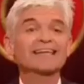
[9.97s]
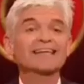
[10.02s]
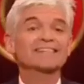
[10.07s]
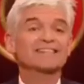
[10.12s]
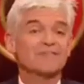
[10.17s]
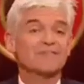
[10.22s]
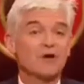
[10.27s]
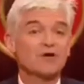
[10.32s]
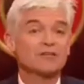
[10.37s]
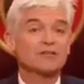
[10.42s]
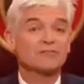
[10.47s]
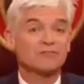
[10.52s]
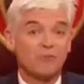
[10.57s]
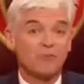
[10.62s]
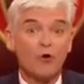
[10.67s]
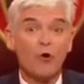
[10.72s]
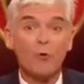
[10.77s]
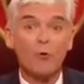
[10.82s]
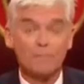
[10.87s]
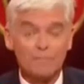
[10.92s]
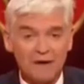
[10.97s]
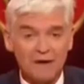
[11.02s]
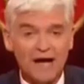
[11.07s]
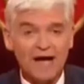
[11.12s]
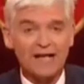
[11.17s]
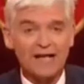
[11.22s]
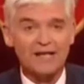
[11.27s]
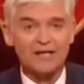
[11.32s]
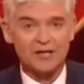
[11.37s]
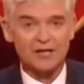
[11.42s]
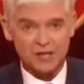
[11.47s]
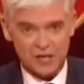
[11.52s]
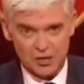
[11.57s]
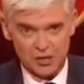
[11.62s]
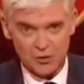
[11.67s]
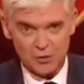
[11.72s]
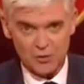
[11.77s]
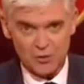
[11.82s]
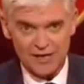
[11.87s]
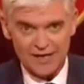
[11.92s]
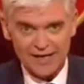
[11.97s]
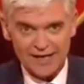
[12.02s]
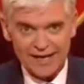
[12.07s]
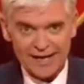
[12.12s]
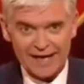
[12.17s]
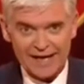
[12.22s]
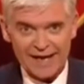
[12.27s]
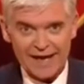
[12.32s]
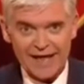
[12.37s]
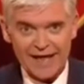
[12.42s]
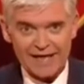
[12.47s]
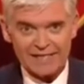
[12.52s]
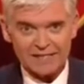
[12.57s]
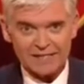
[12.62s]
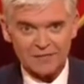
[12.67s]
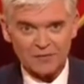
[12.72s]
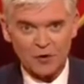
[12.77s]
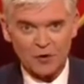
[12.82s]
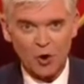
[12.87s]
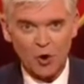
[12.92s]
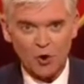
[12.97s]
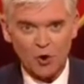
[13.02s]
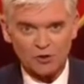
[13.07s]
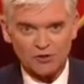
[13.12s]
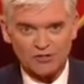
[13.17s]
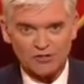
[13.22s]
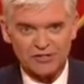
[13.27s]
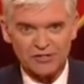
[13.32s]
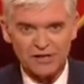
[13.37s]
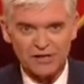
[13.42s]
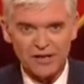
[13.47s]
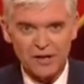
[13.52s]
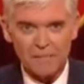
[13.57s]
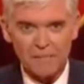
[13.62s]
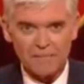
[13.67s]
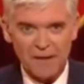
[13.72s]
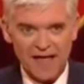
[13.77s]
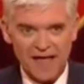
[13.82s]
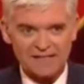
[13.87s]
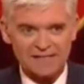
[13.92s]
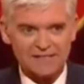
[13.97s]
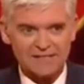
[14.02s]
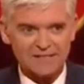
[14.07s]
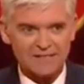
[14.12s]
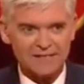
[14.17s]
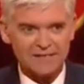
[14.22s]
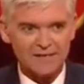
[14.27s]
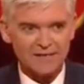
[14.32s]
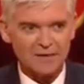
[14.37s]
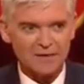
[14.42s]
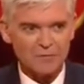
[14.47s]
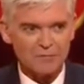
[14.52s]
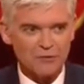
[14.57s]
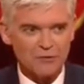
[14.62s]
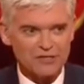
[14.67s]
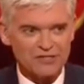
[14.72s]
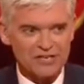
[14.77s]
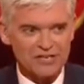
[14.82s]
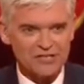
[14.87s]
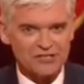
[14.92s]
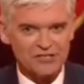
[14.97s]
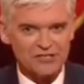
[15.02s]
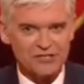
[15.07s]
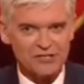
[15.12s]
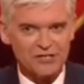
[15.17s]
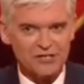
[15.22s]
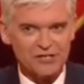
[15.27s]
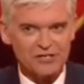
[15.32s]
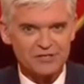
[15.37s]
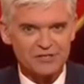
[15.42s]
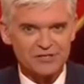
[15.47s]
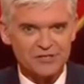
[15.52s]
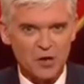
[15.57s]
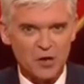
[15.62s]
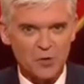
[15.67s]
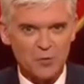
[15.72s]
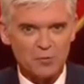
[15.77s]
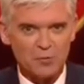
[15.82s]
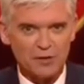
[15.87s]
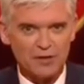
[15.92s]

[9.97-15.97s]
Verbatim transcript: it's voted for by you. It is, of course, Best British Soap.